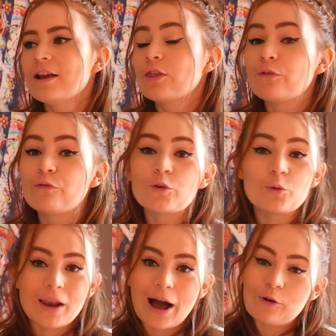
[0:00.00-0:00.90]
the
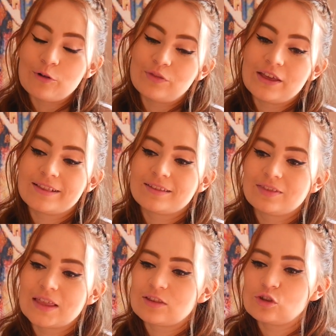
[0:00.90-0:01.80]
fallout of this
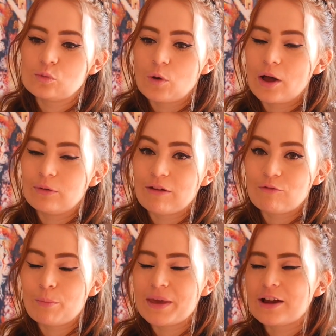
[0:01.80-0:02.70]
new world,
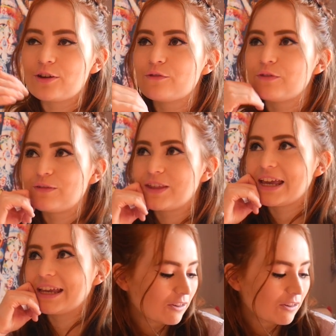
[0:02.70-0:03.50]
everyone being under 15.